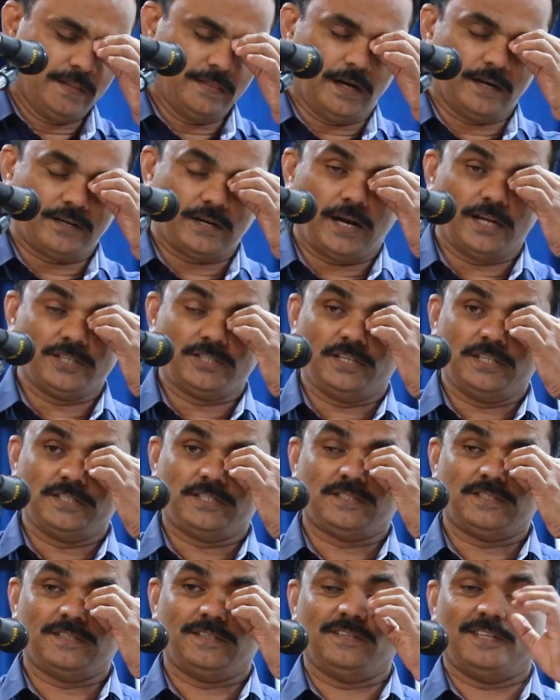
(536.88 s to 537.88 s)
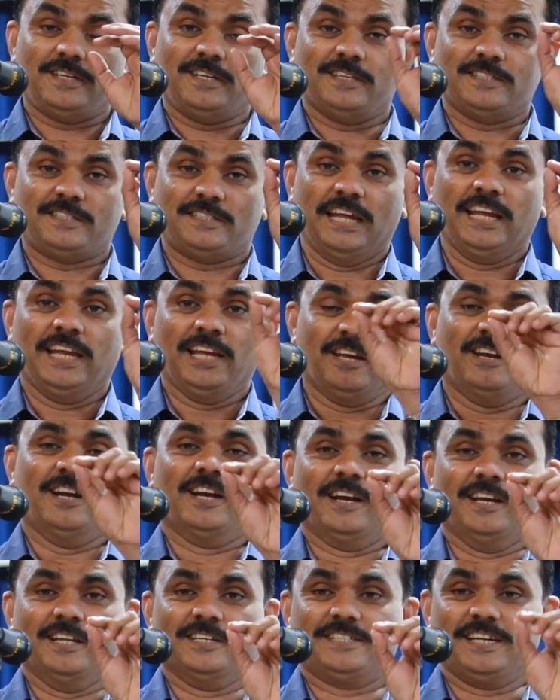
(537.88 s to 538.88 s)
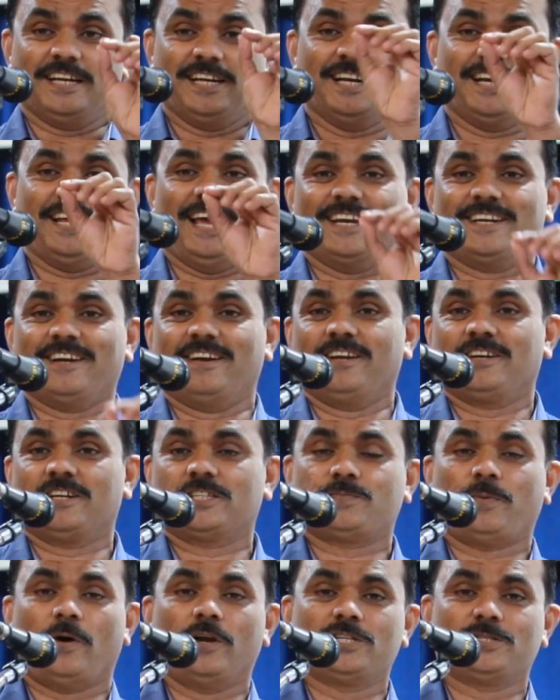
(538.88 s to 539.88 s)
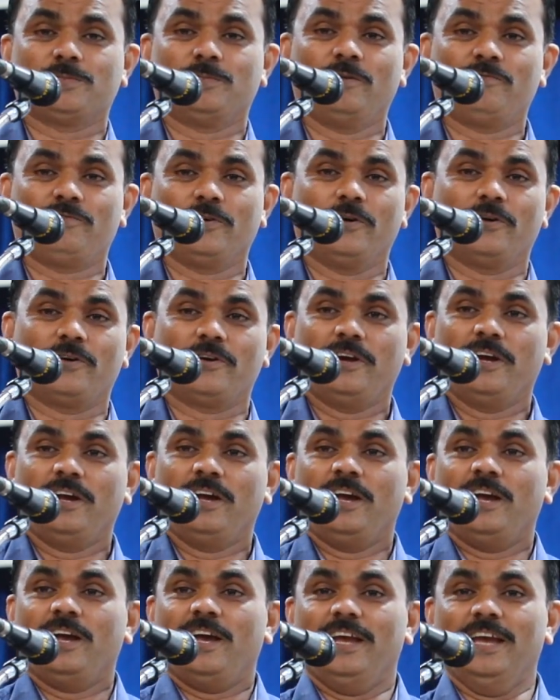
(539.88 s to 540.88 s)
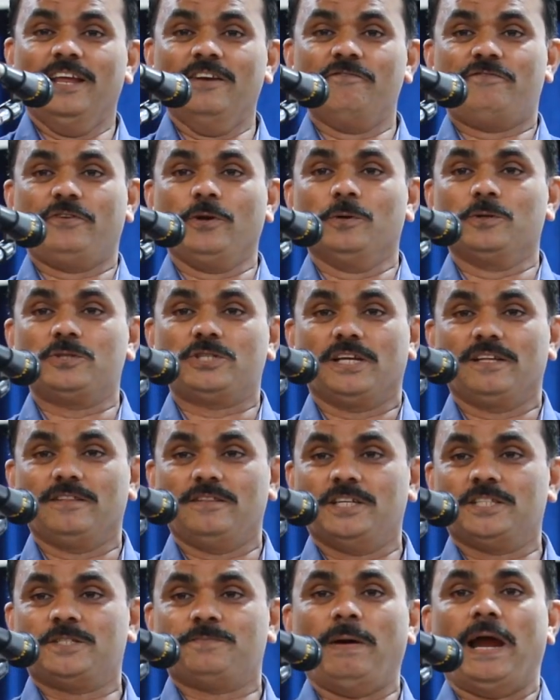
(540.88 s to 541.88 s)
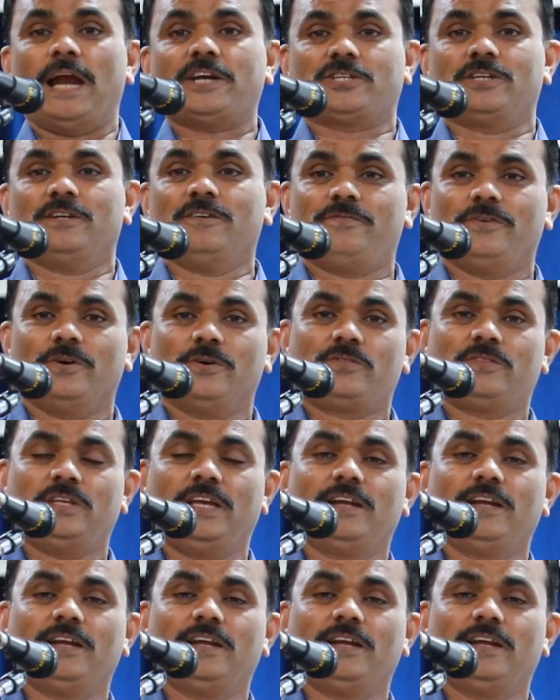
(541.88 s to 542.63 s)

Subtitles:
Natarajan is single-handedly responsible for infusing this passion for